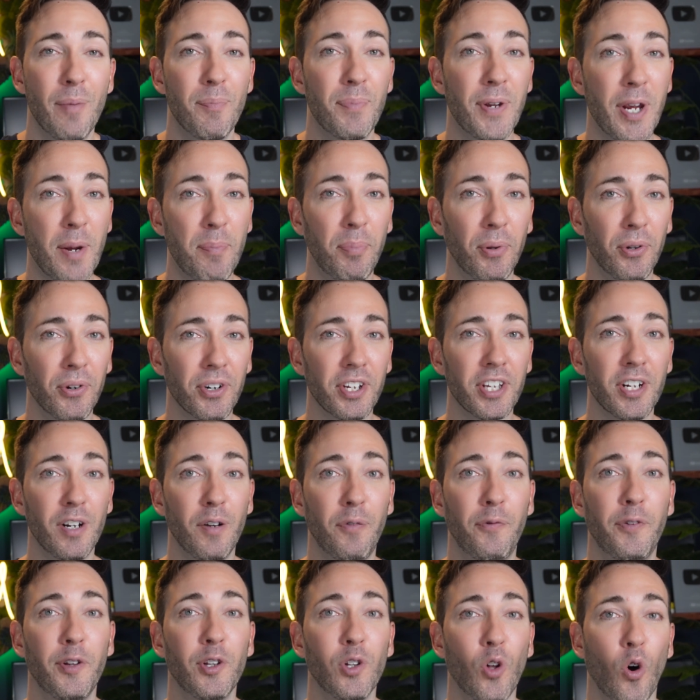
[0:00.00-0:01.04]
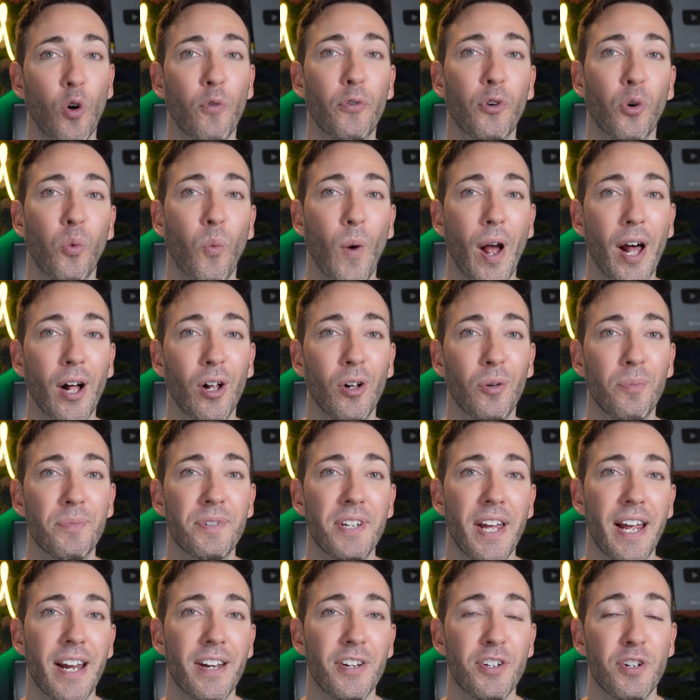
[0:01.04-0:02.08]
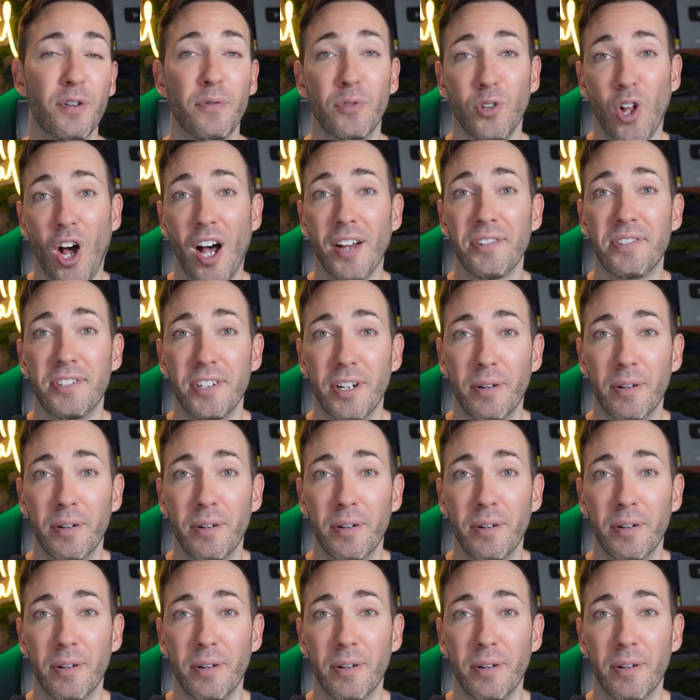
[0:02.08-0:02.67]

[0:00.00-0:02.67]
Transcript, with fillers: people are gonna feel overwhelmed and you've lost